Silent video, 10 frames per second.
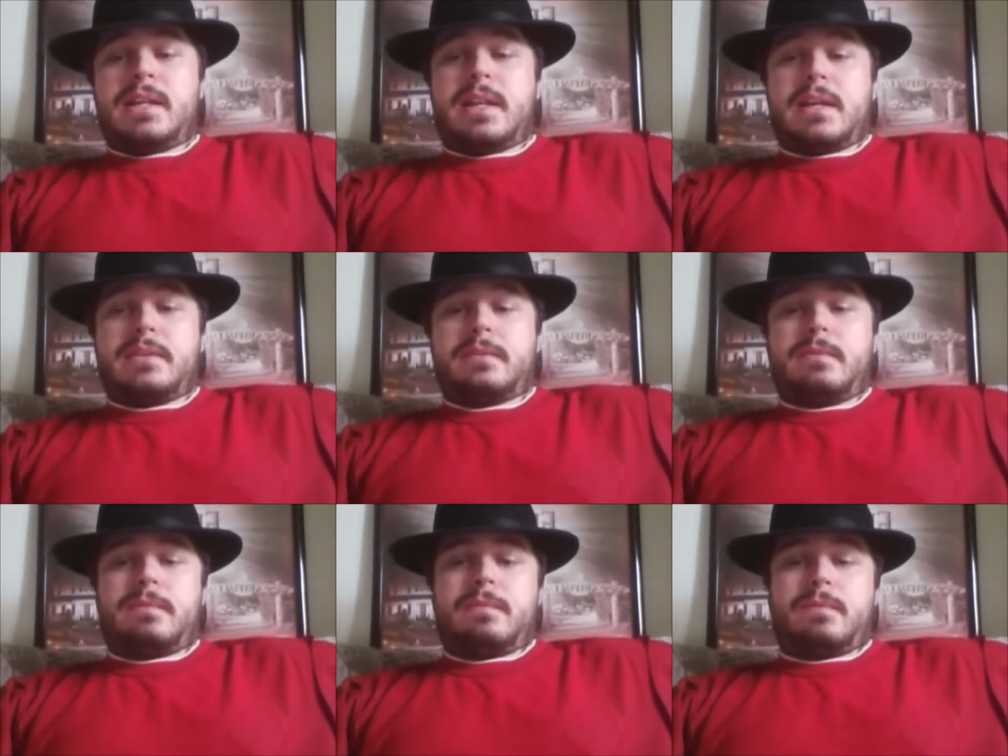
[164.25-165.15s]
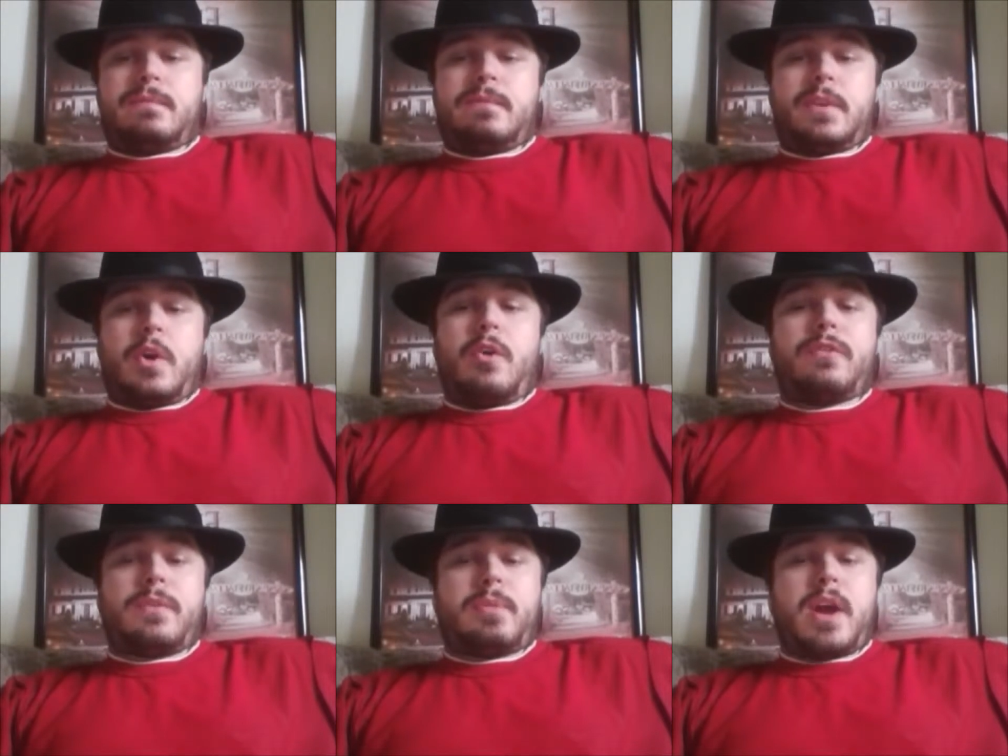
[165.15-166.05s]
Now, the goal
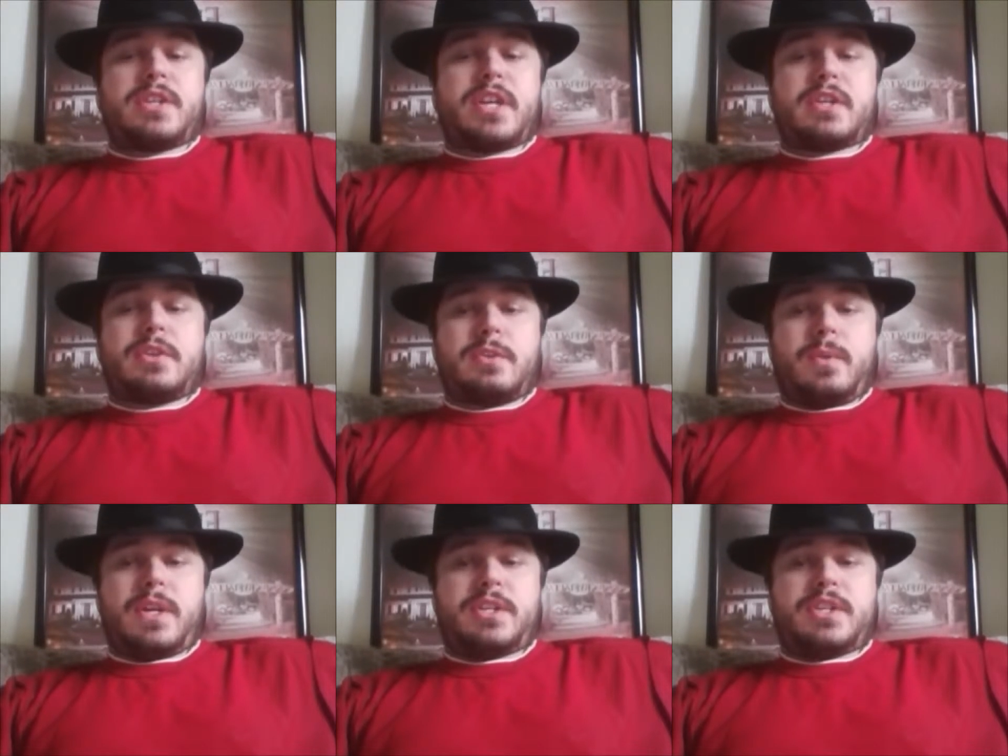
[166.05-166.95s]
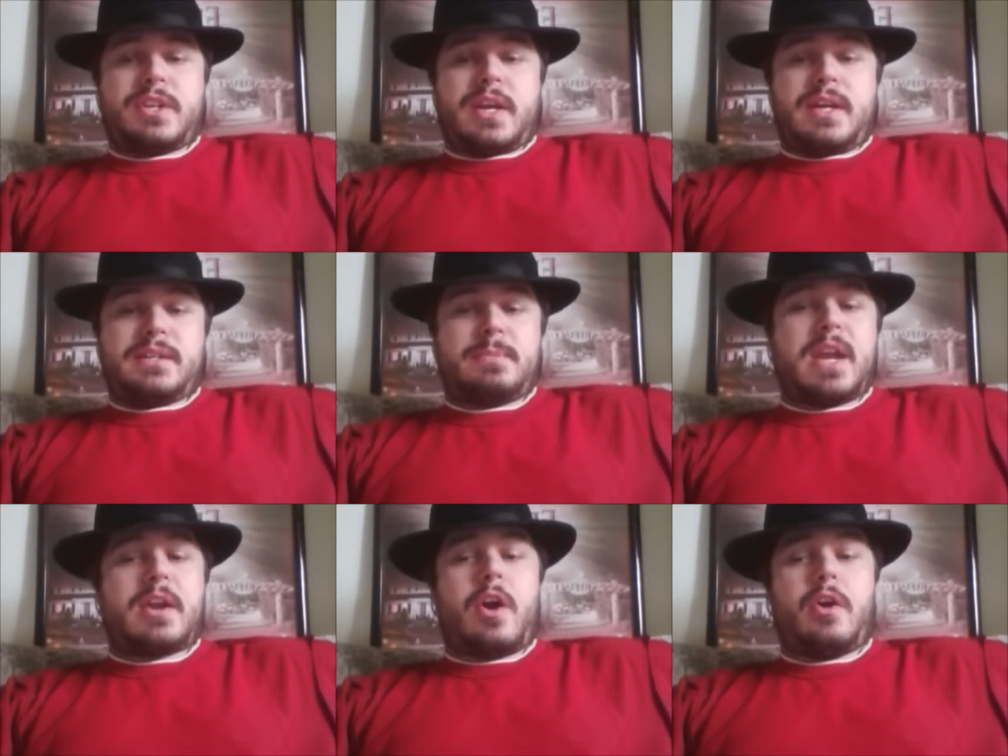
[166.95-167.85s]
for the project, which is
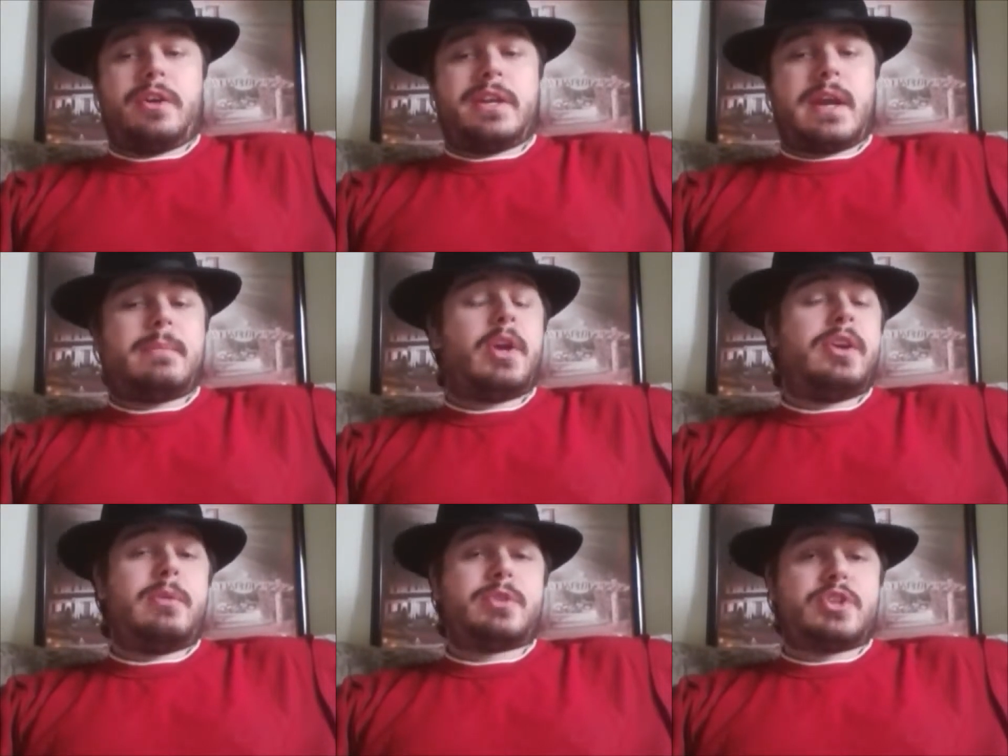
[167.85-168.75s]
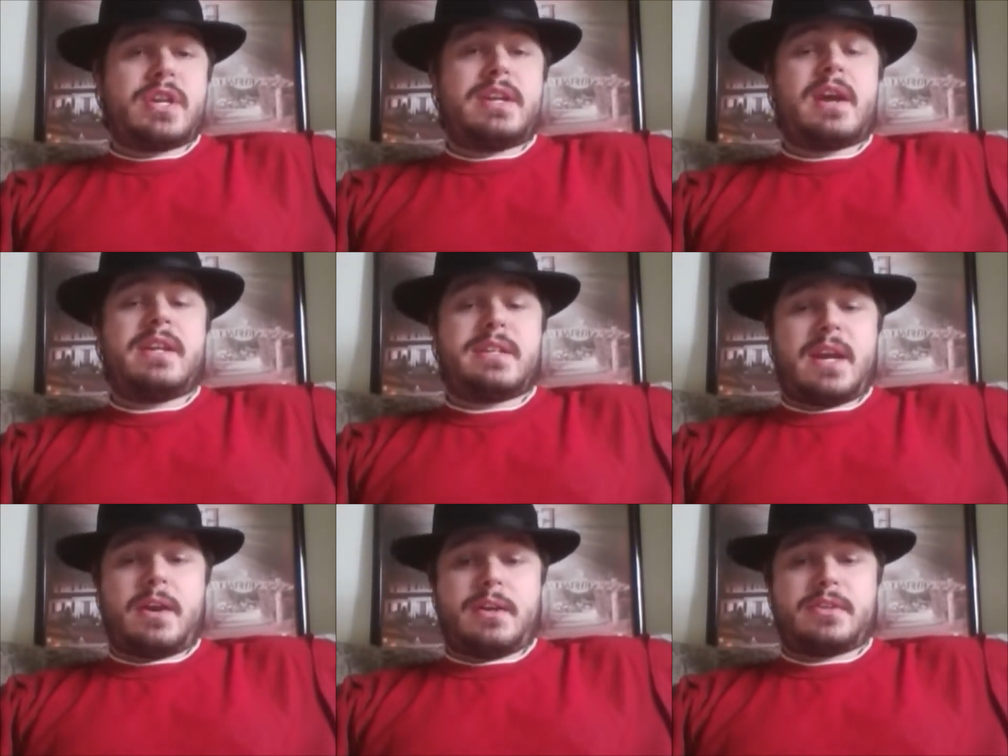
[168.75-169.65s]
being called A Nightmare on Elm Street Night
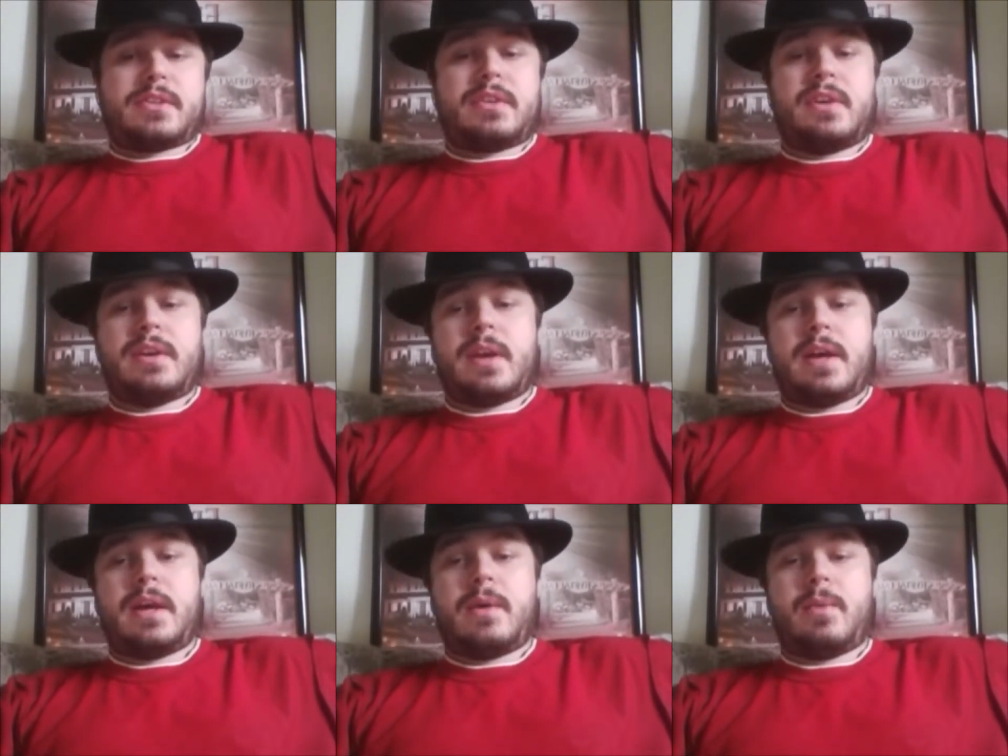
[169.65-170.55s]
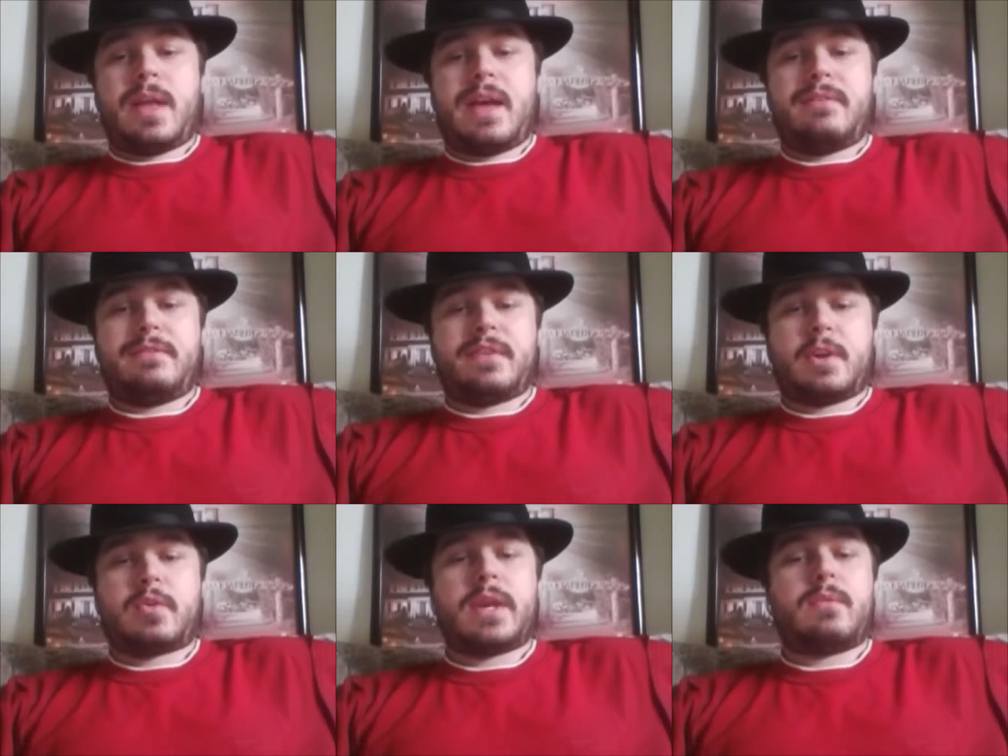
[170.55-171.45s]
Terrors, will have a
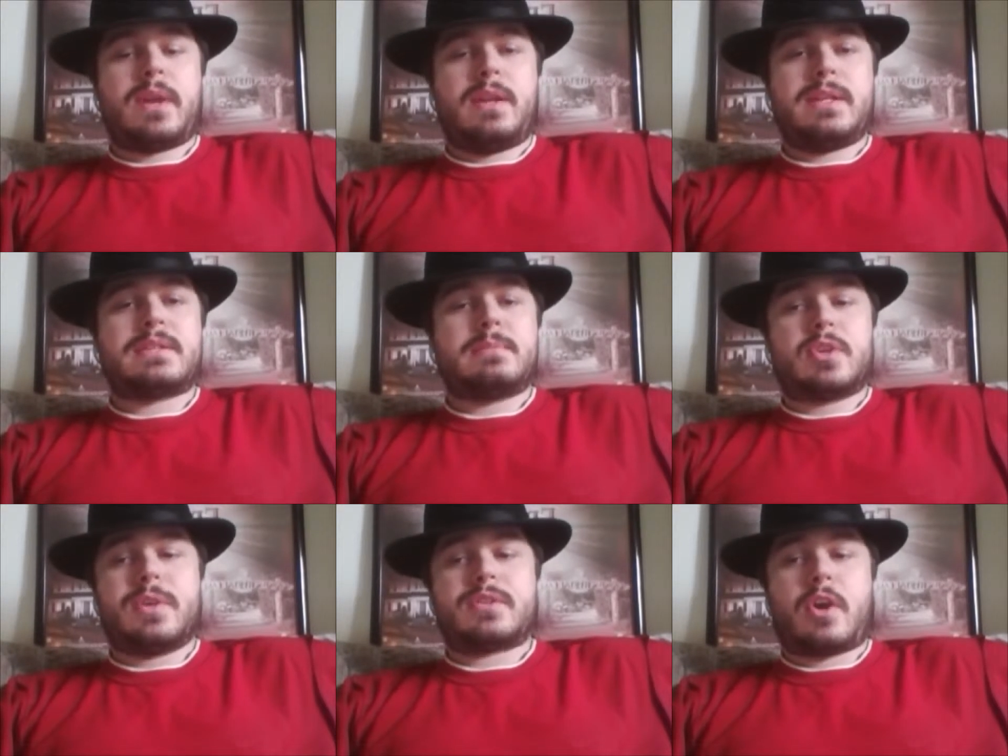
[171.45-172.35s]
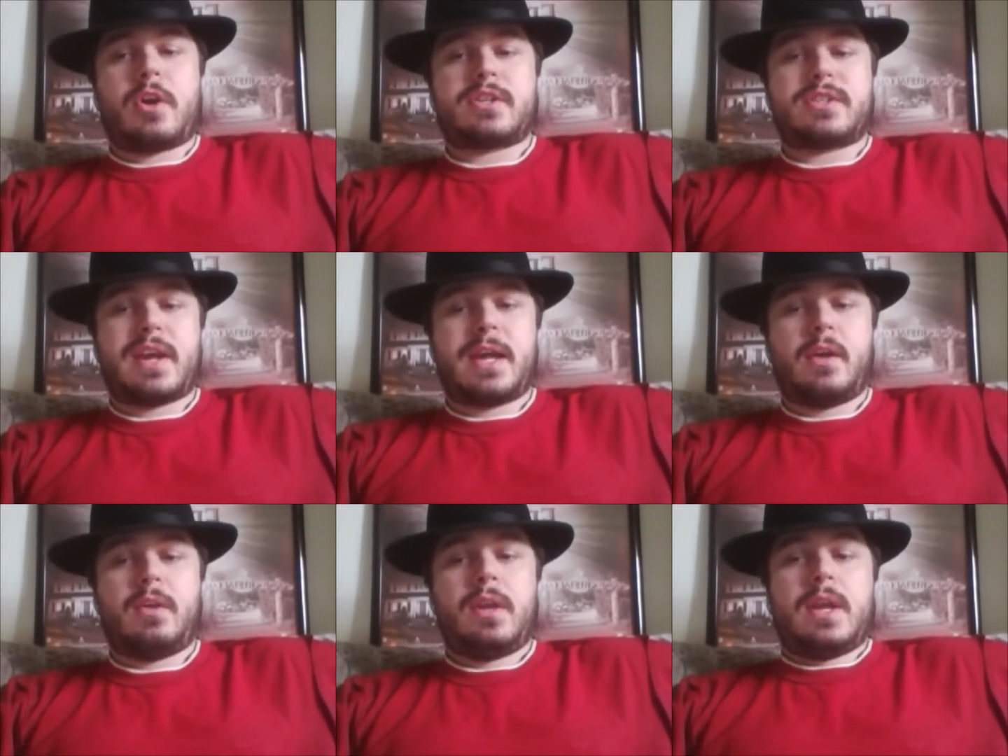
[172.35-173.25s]
gritty realism to its art
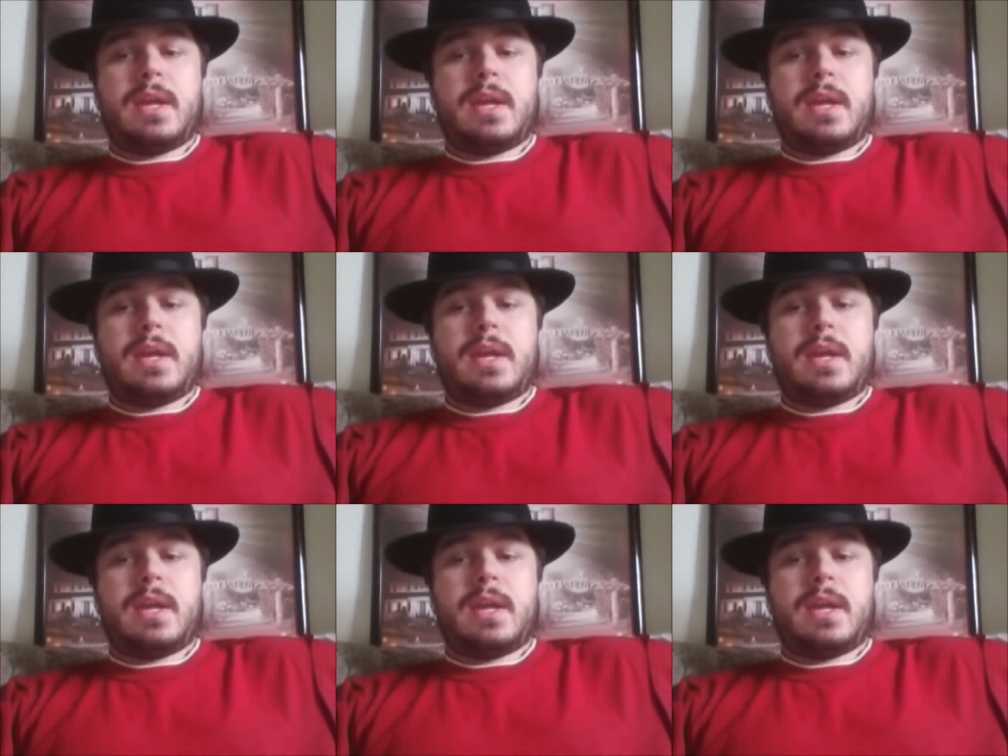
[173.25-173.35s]
style,